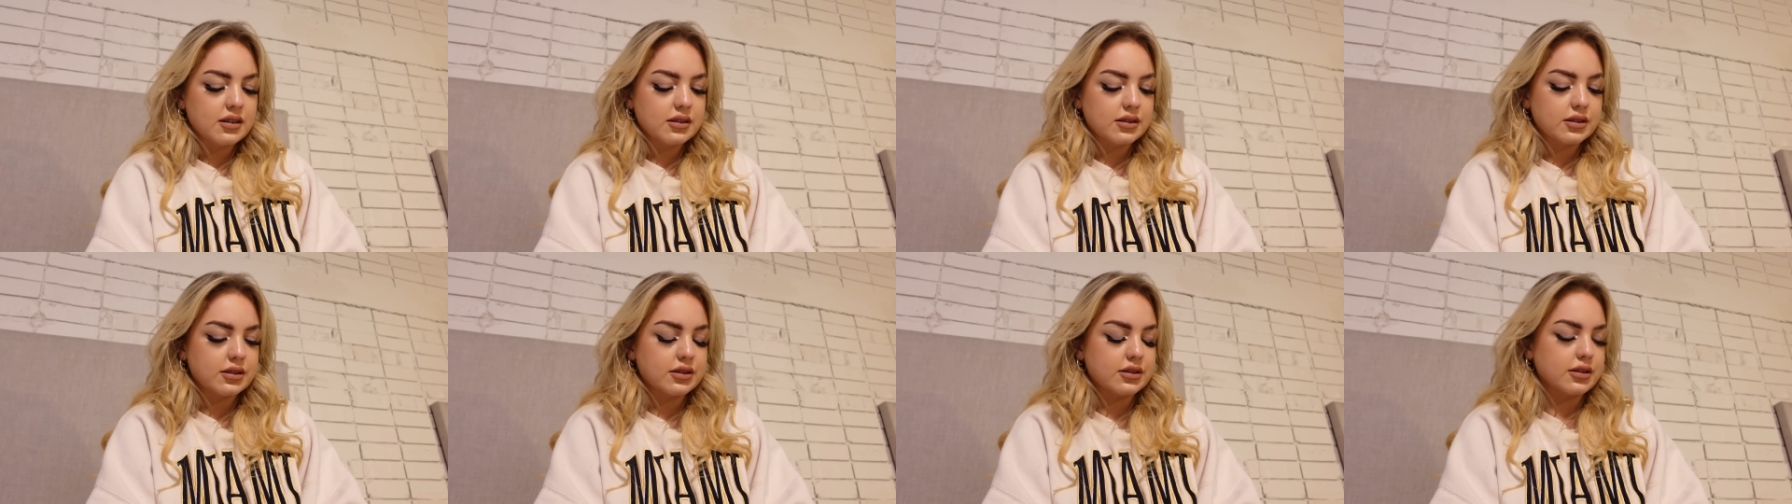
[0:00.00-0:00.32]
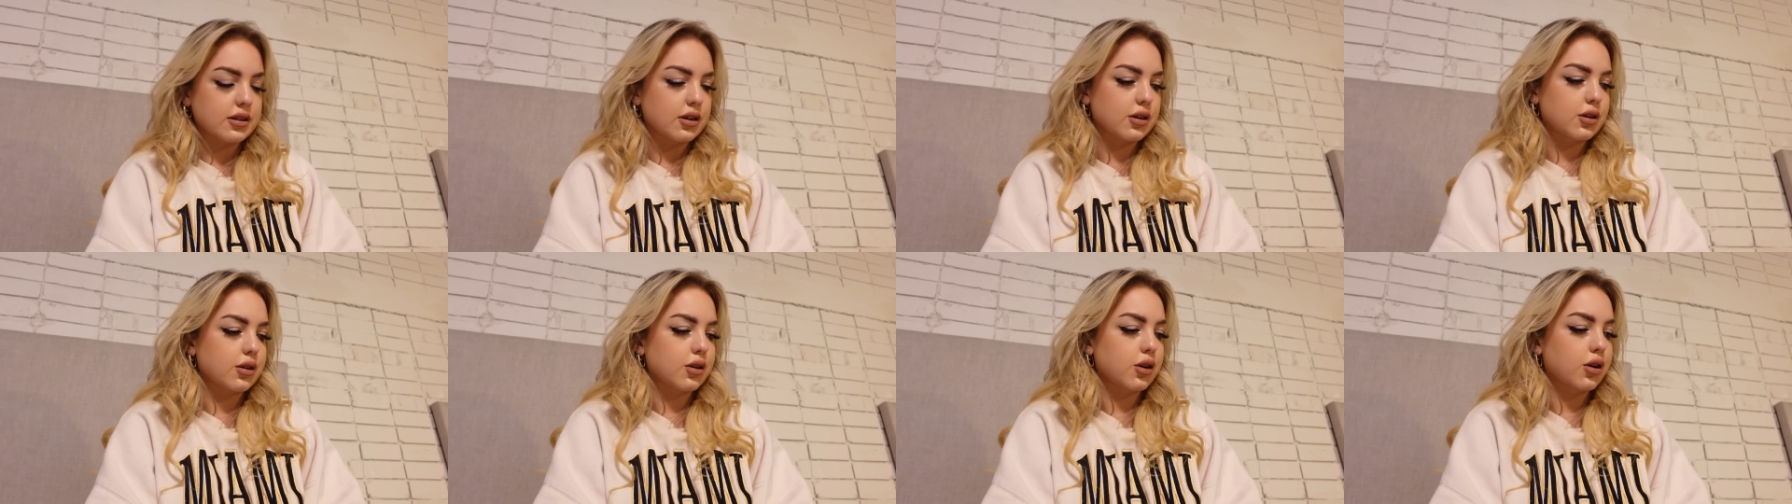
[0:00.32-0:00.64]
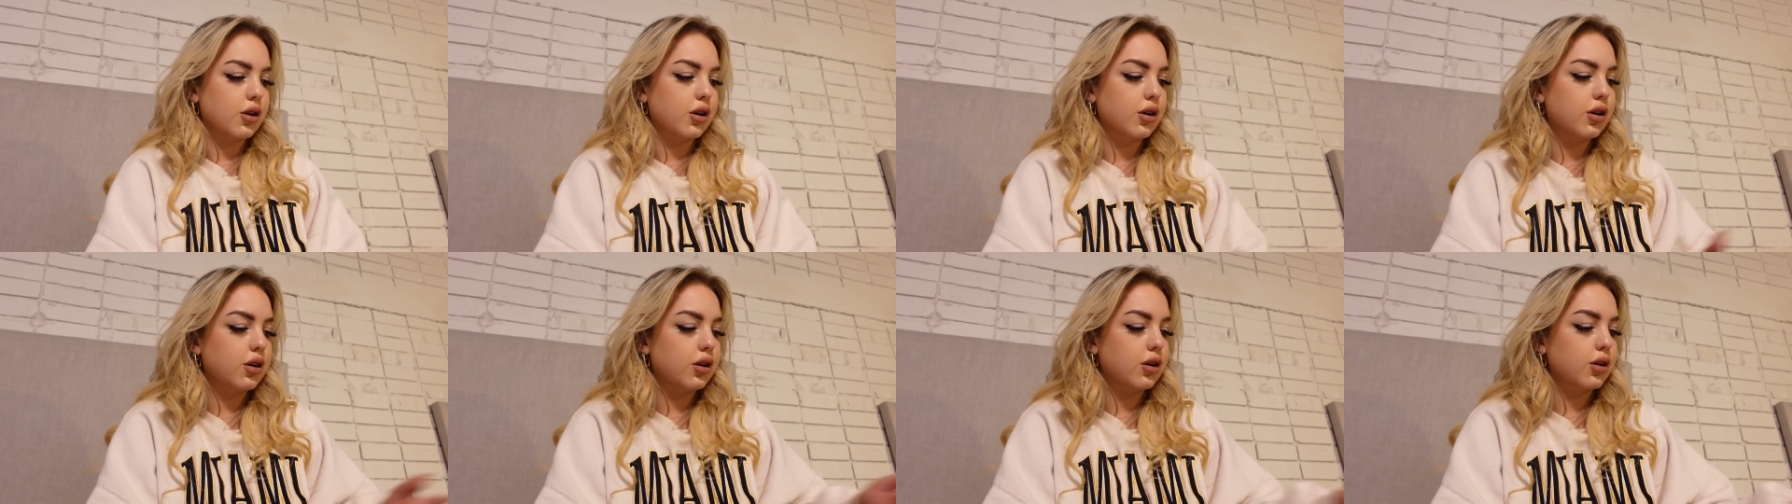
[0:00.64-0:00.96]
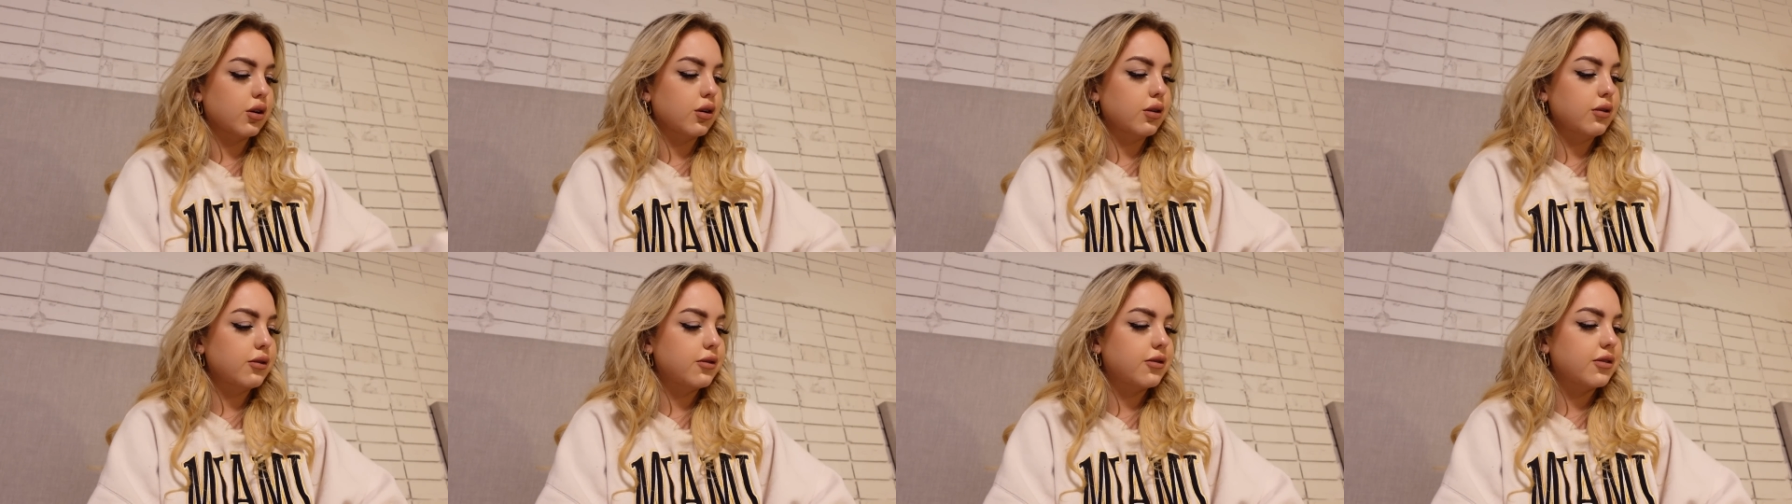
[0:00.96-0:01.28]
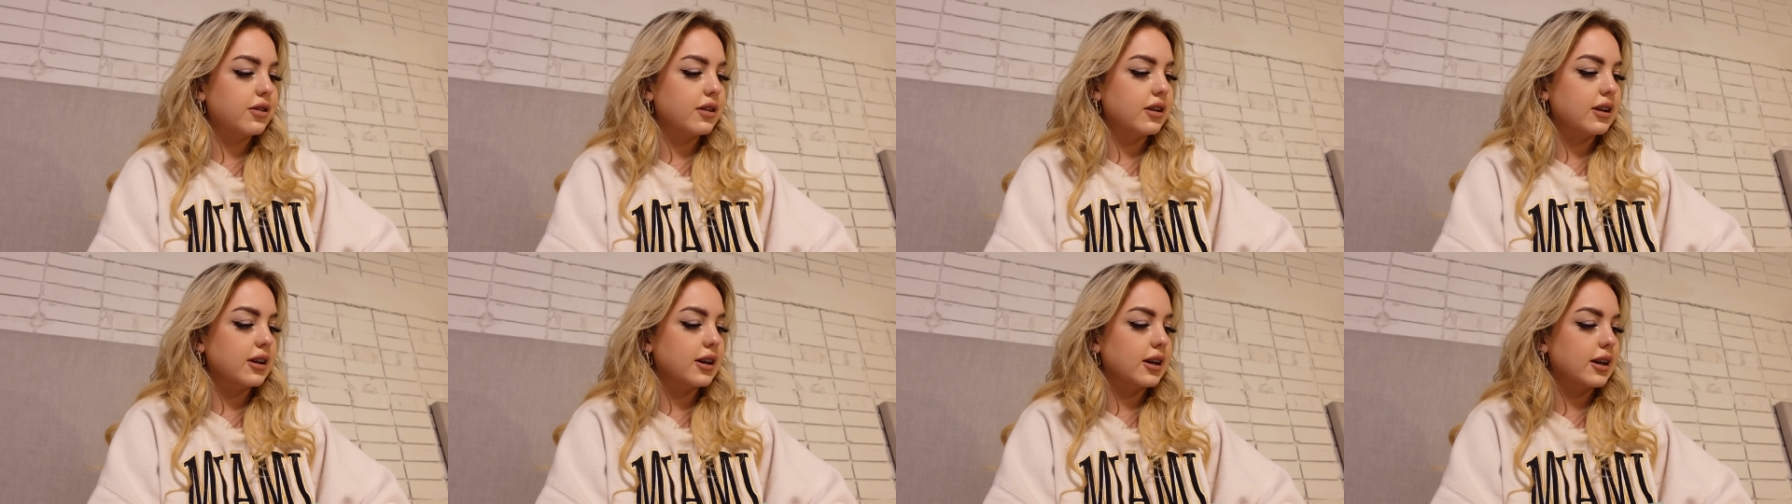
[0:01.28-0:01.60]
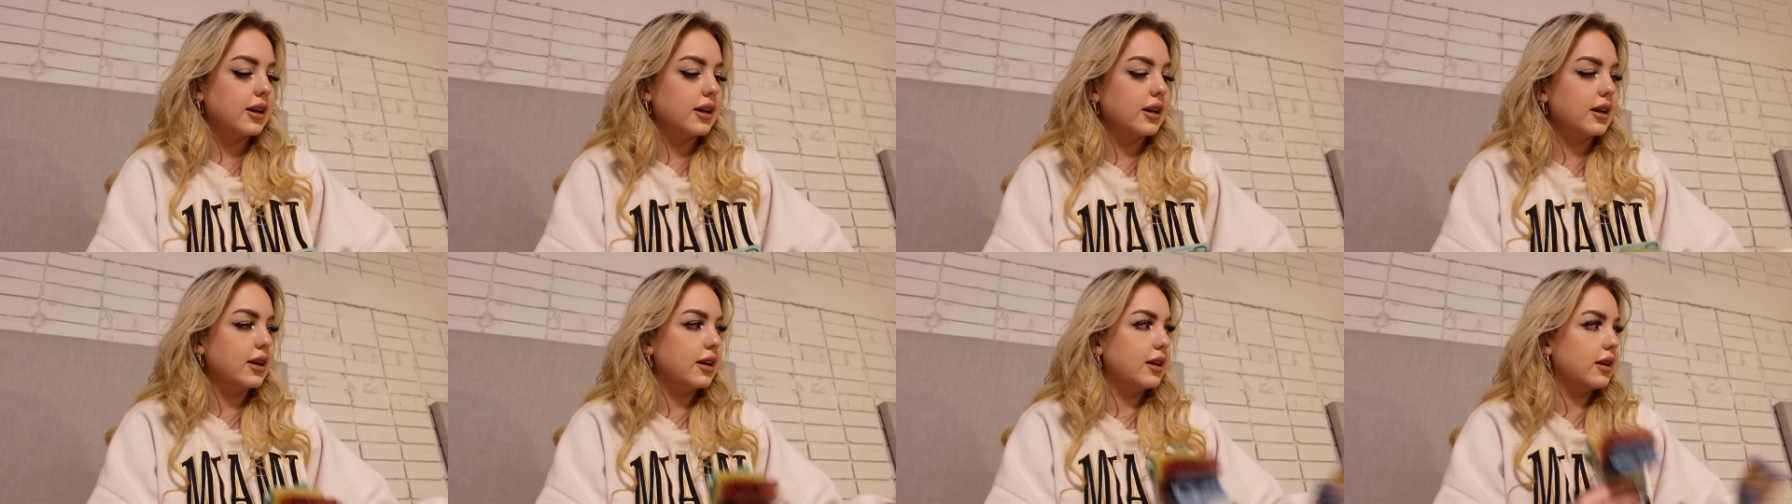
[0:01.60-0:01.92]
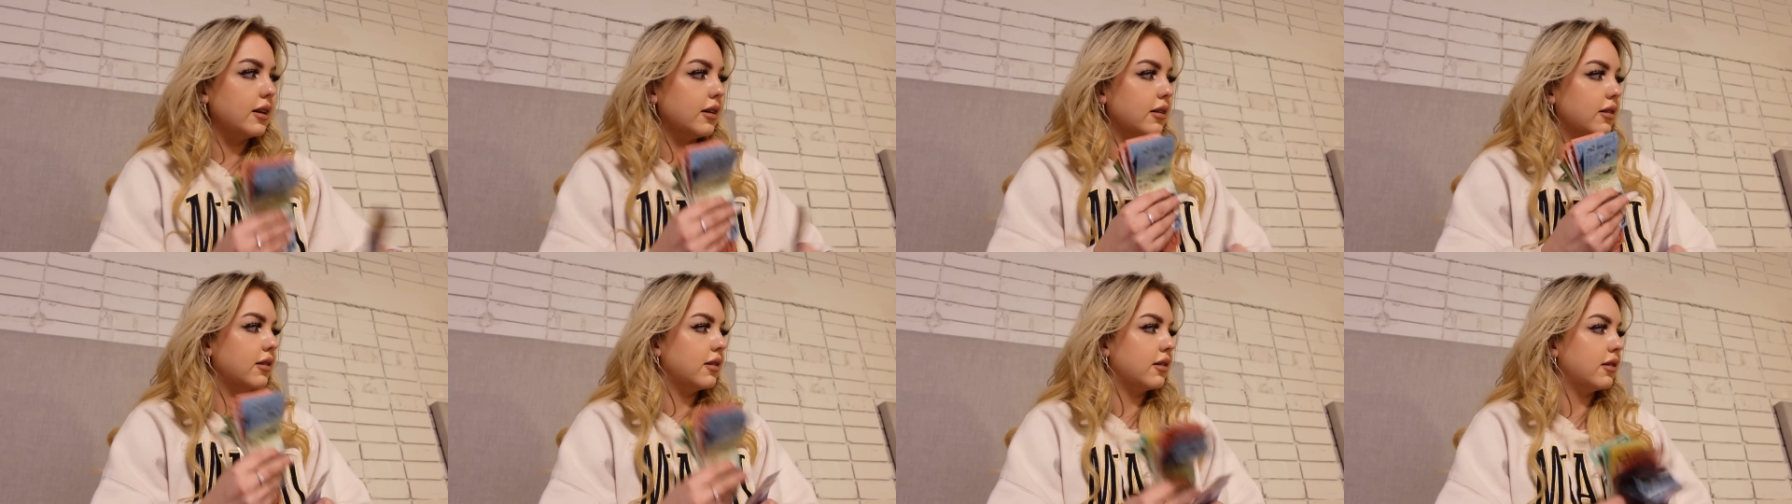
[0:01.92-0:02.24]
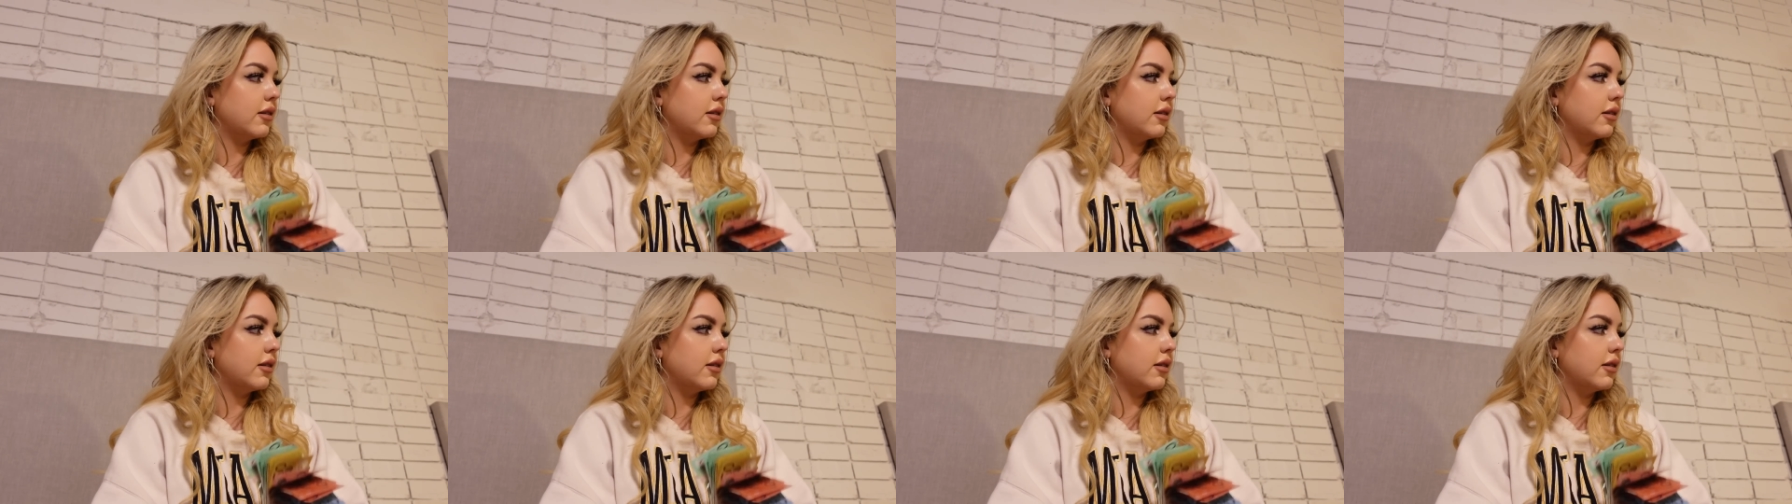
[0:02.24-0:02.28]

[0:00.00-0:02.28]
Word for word: So hopefully